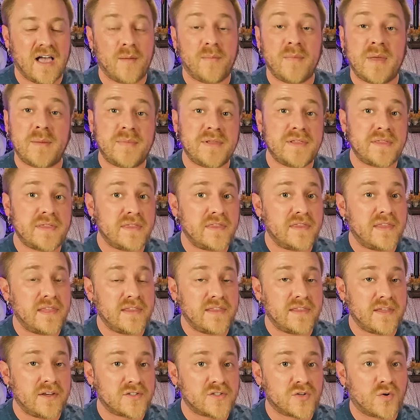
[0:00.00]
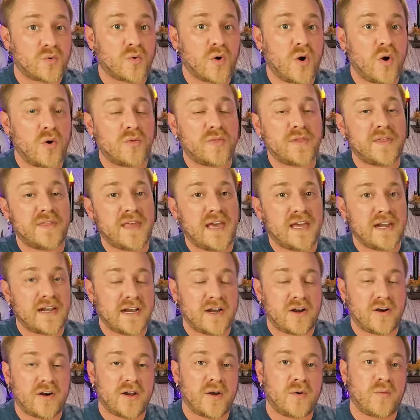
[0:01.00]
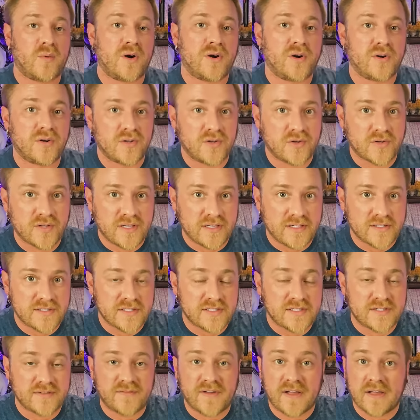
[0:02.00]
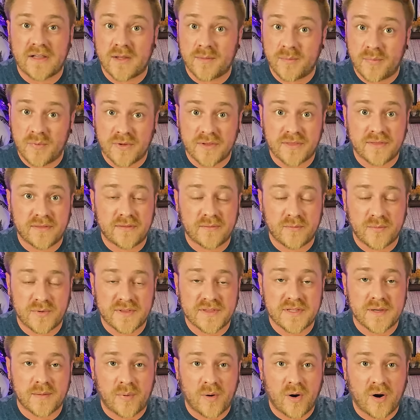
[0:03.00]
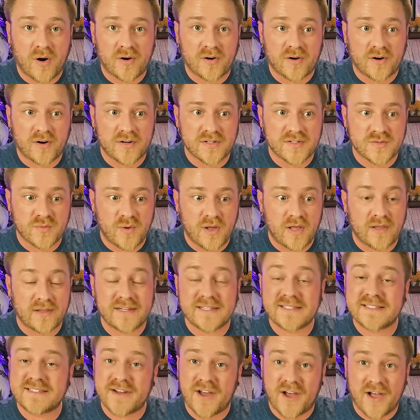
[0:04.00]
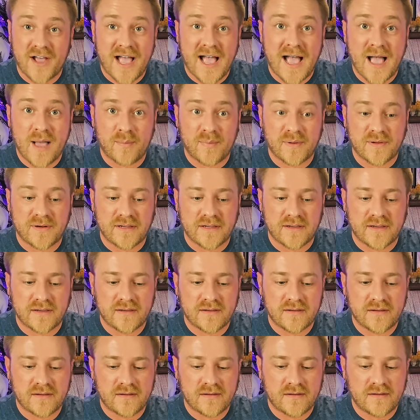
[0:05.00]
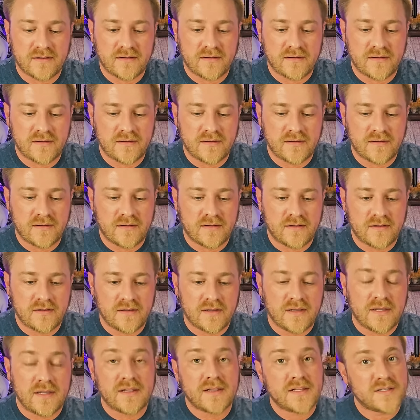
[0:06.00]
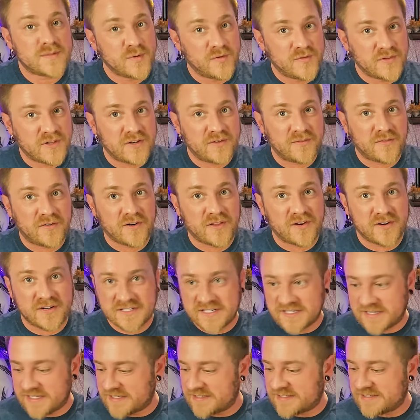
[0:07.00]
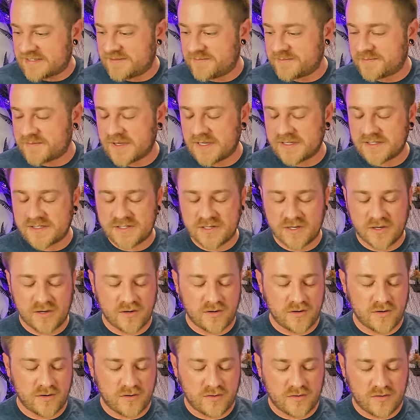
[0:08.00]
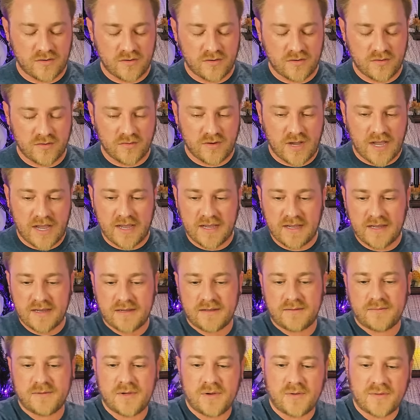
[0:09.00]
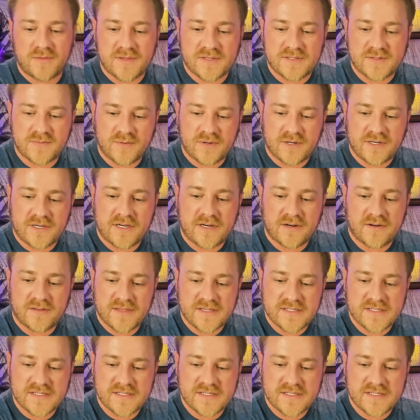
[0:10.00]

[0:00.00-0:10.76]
Maybe there's growth in that area where you're looking to develop with a partner as well, and it's not happening. Let's move a little further into this. So we'll go with this one here.